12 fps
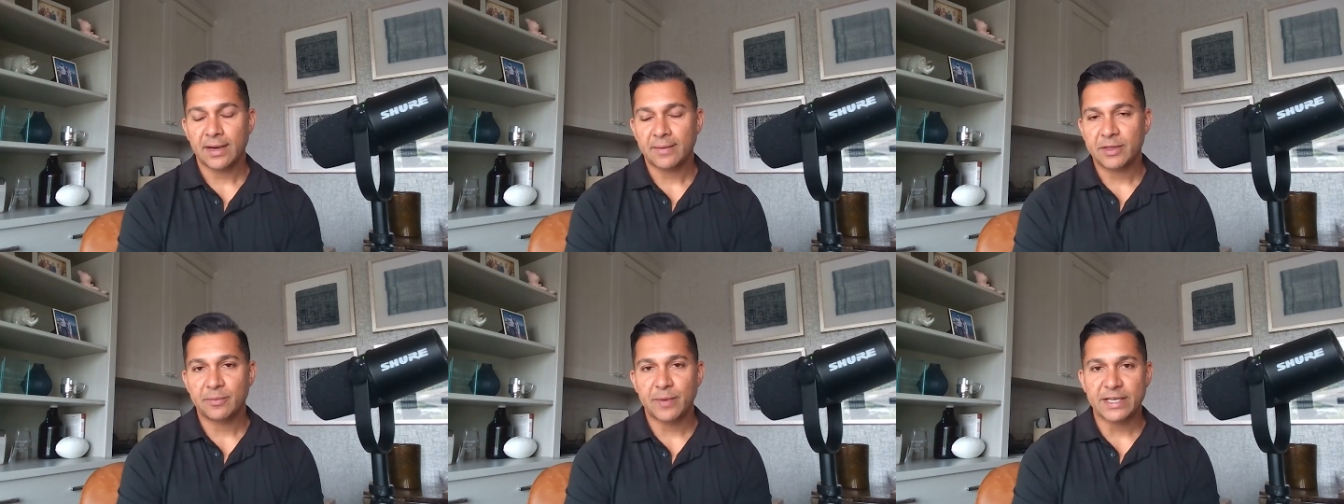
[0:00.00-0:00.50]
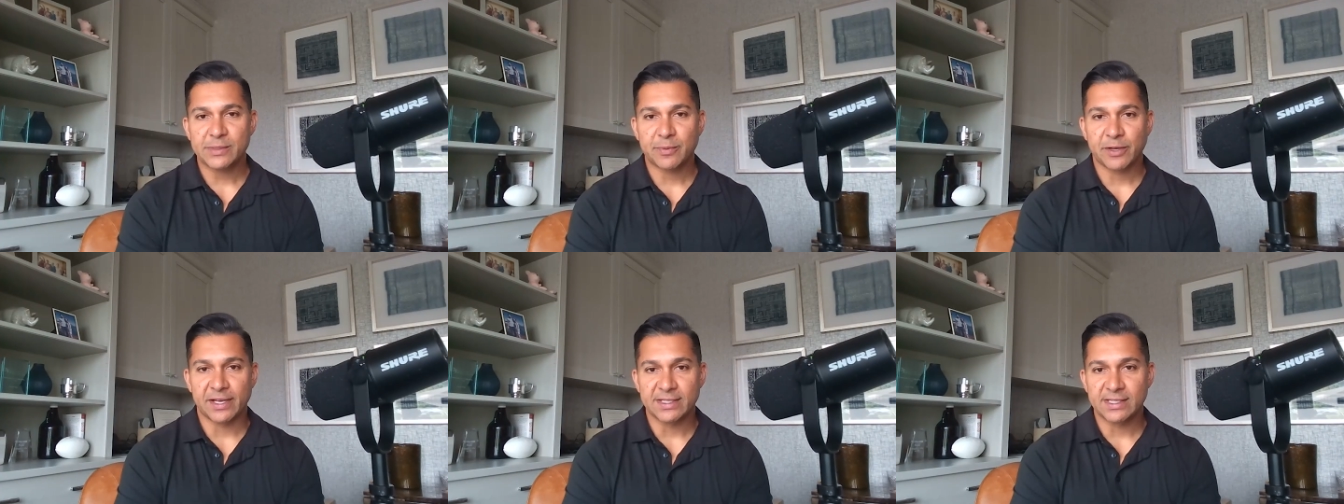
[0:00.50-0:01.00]
Yeah, I mean, the best
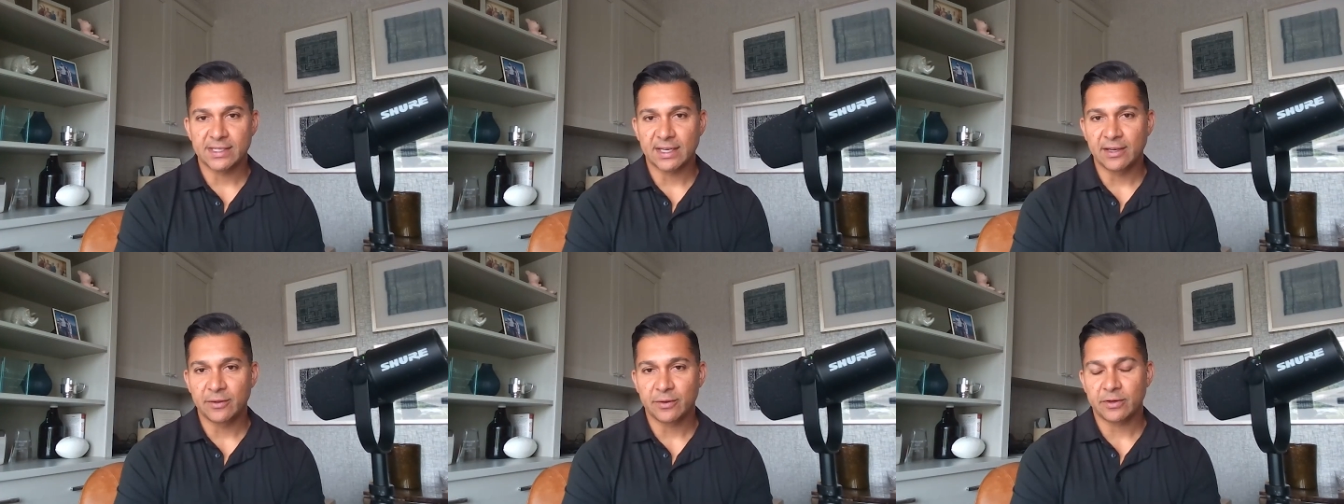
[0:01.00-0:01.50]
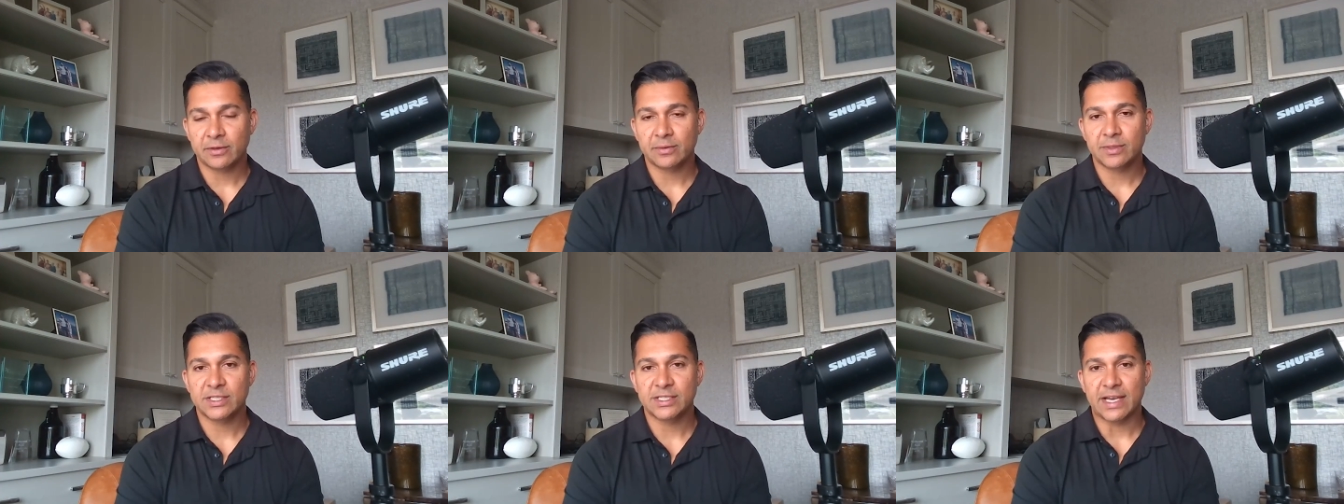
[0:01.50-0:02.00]
place, either
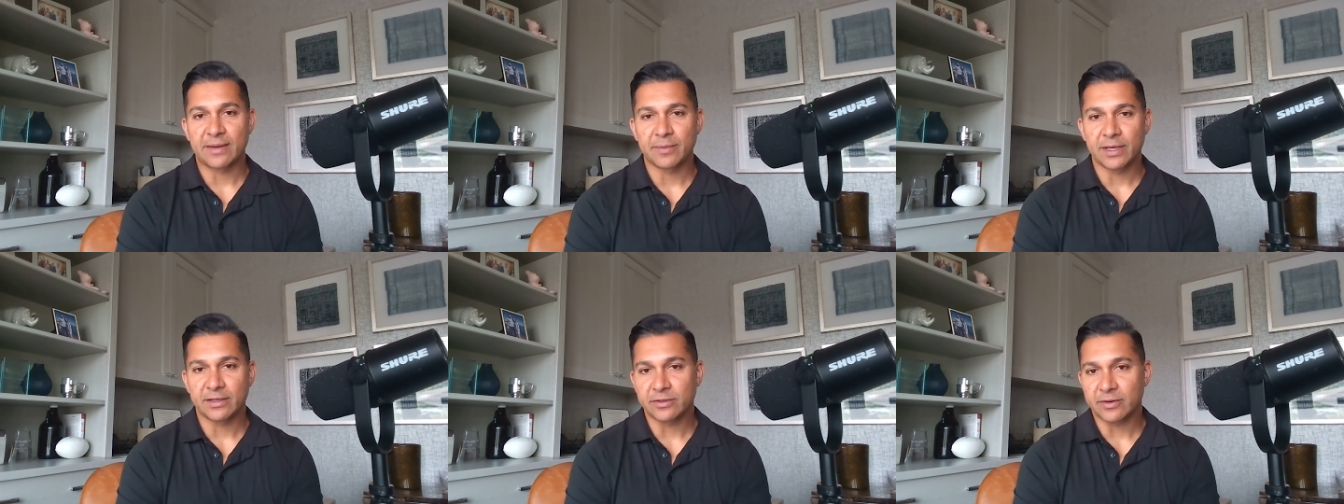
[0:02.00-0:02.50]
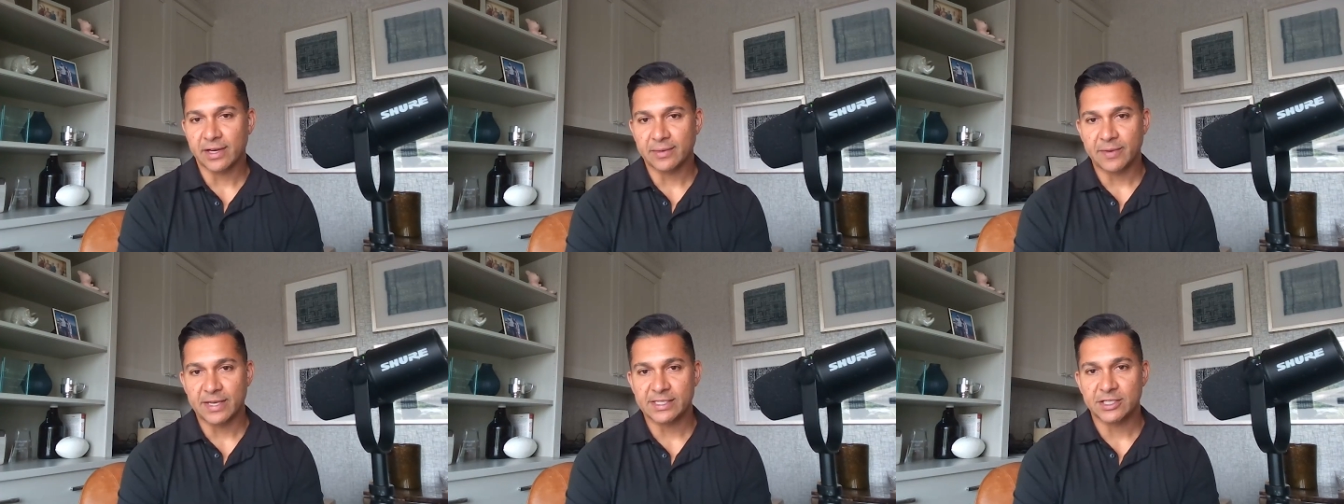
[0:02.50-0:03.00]
send me a
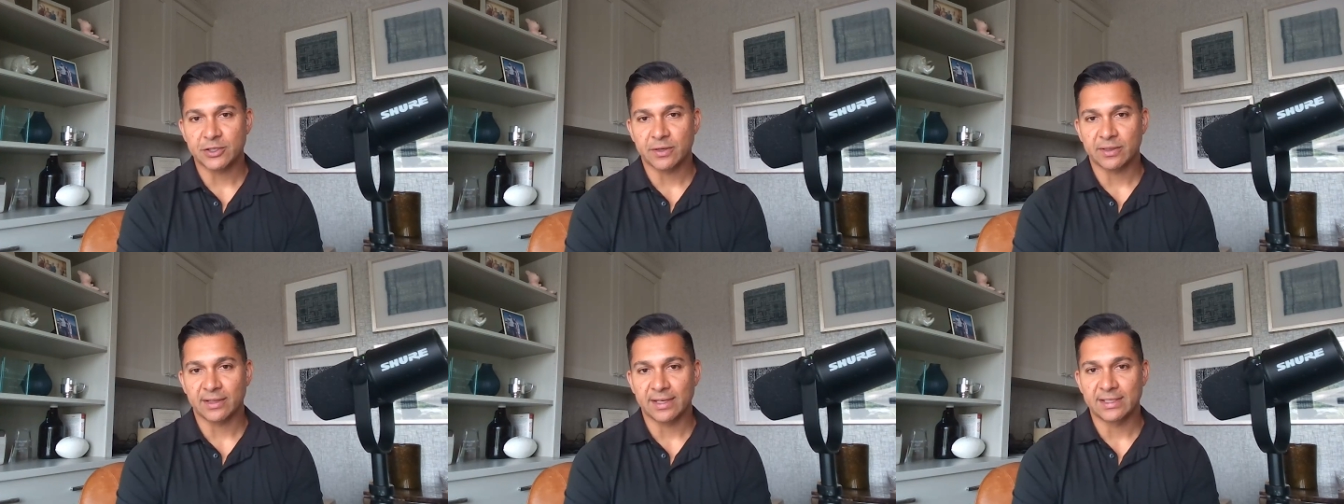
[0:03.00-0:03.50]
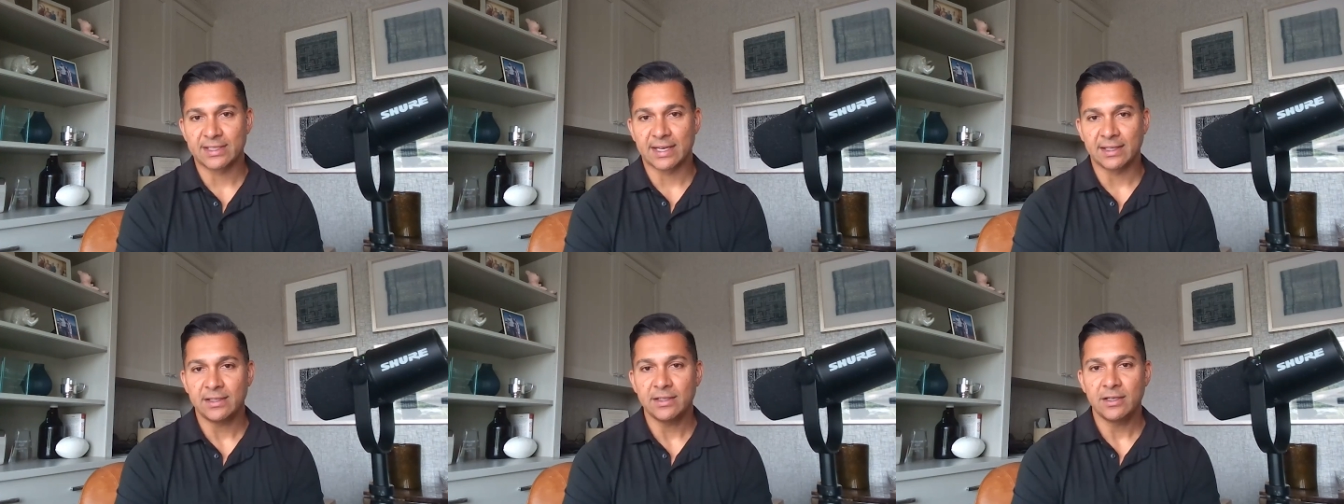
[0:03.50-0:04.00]
direct message on
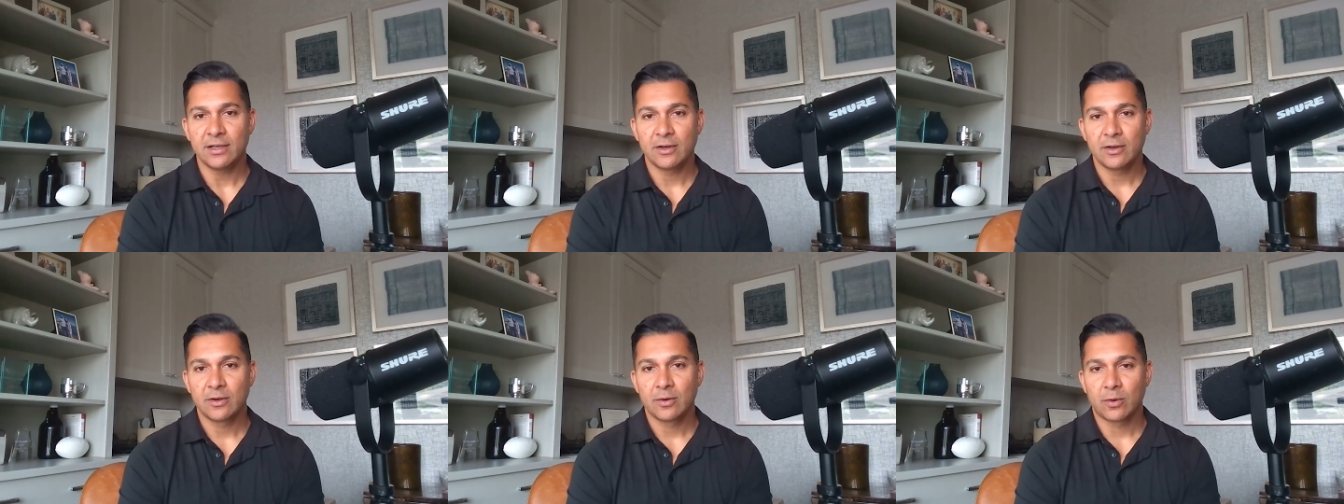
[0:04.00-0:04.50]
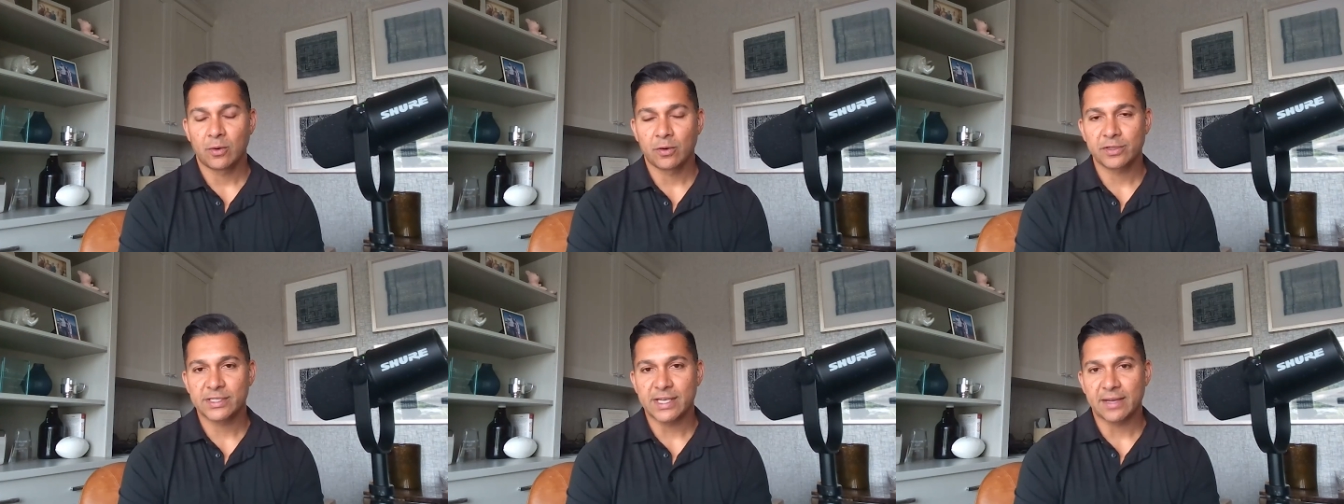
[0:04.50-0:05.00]
LinkedIn
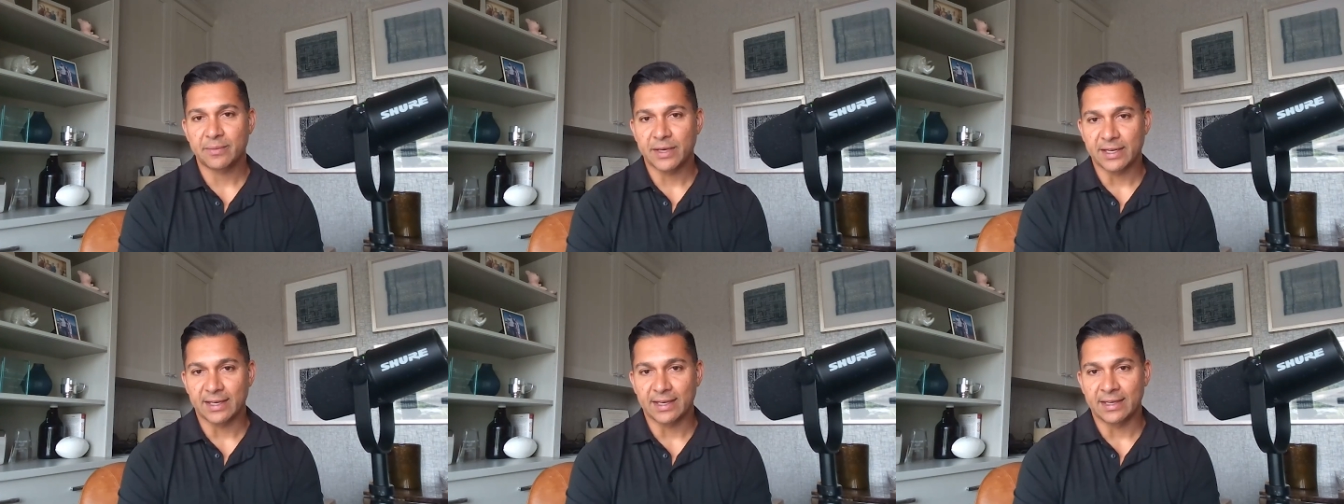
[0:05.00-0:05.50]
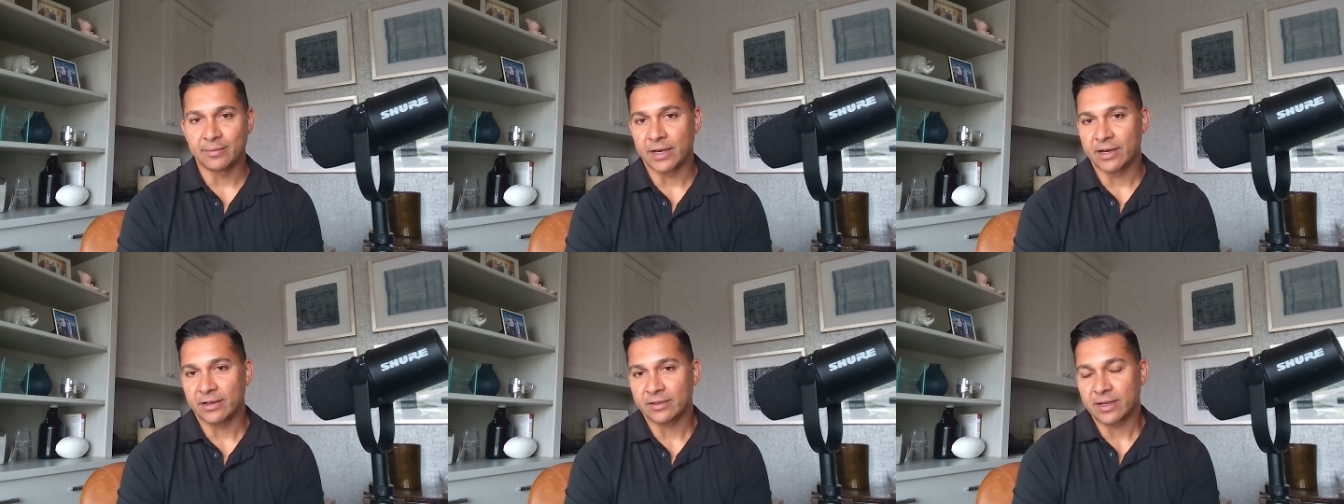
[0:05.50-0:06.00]
or send me an
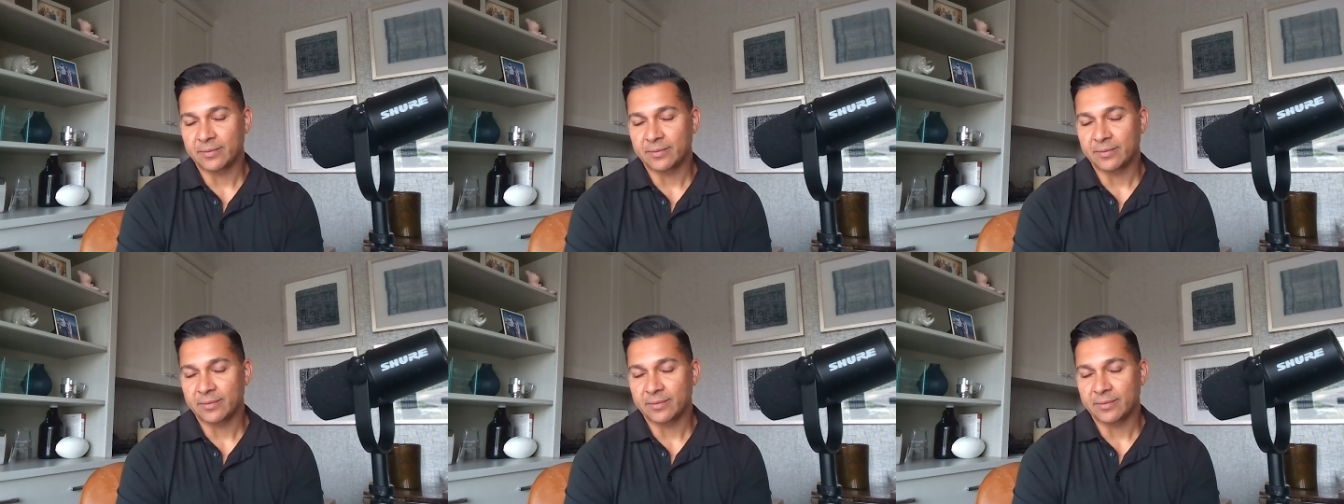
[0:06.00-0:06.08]
email.